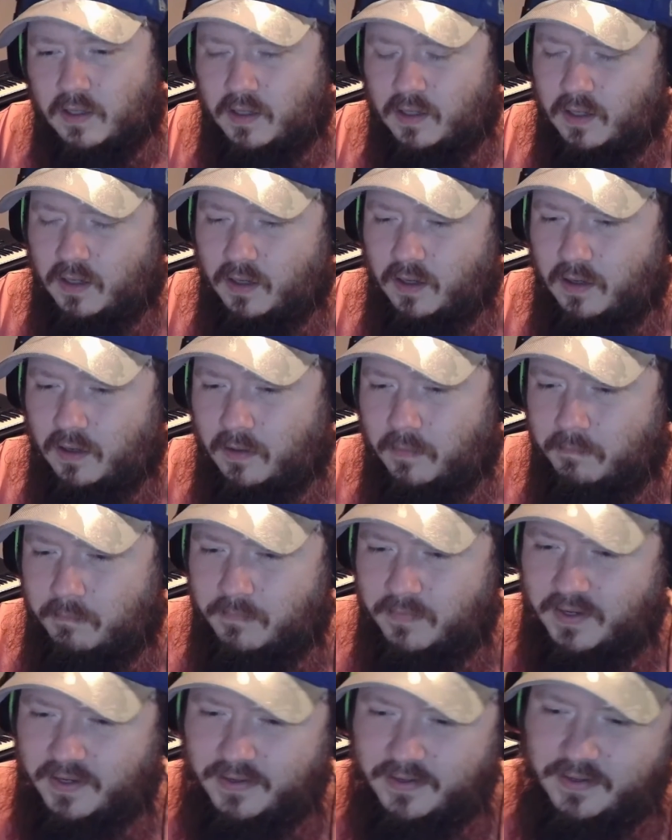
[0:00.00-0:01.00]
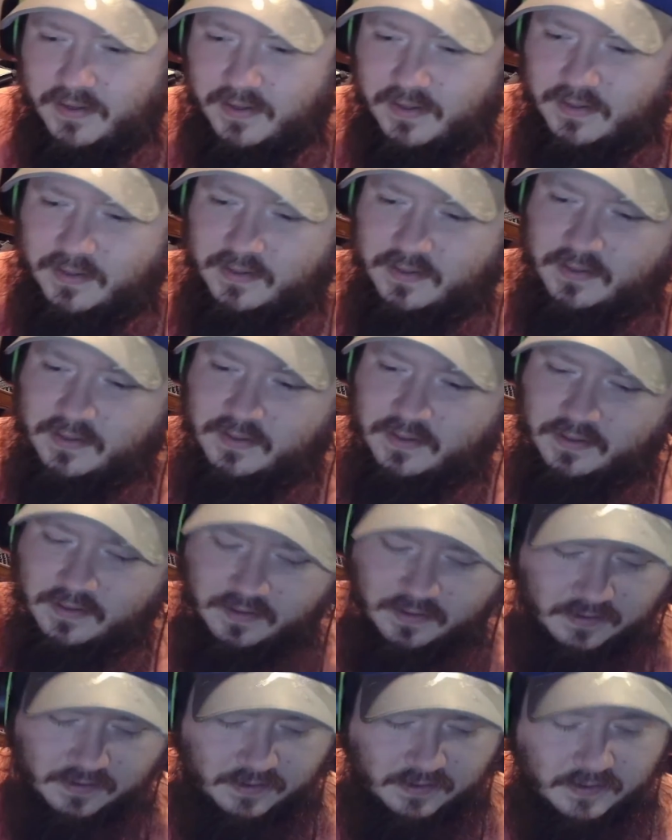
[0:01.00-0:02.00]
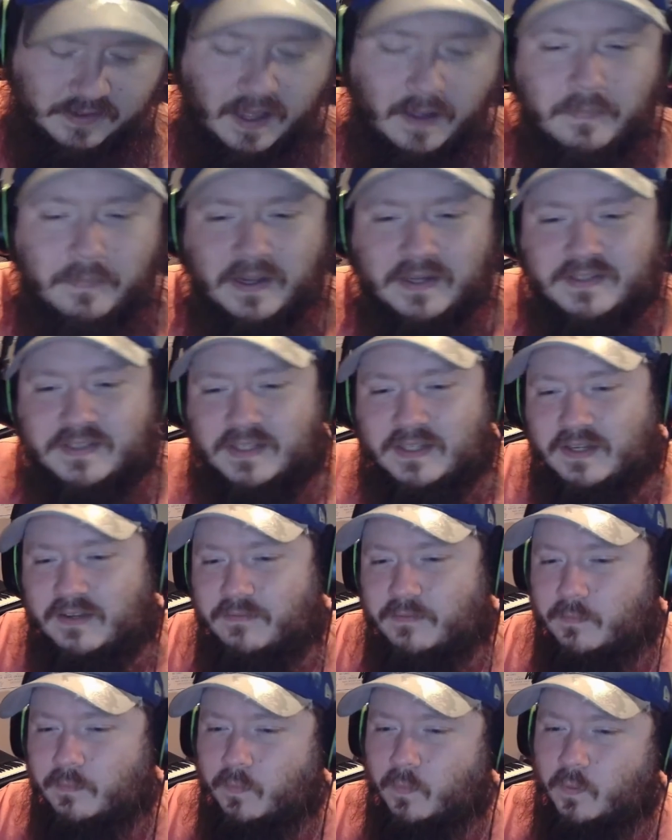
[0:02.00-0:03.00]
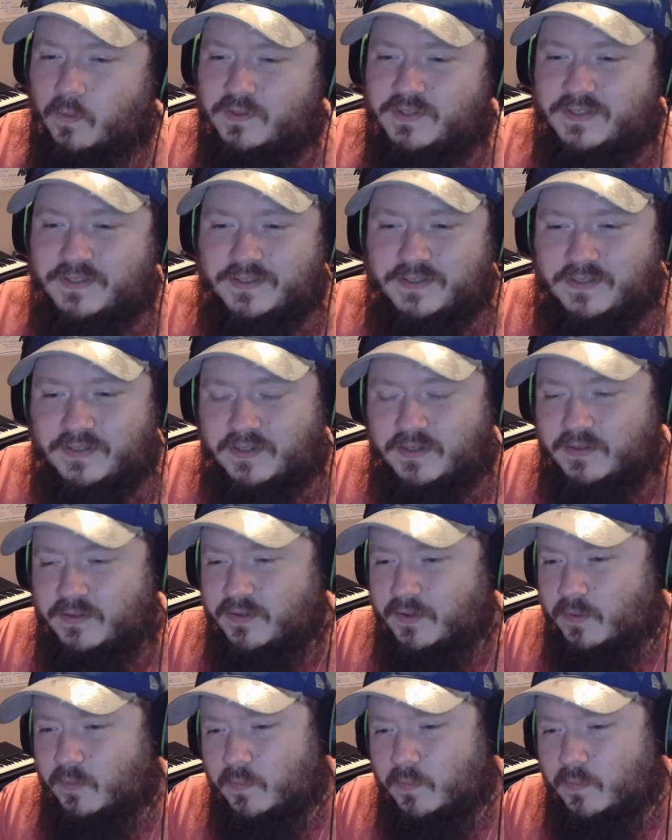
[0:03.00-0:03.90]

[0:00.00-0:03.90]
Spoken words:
Oh man, that makes it even more sincere though.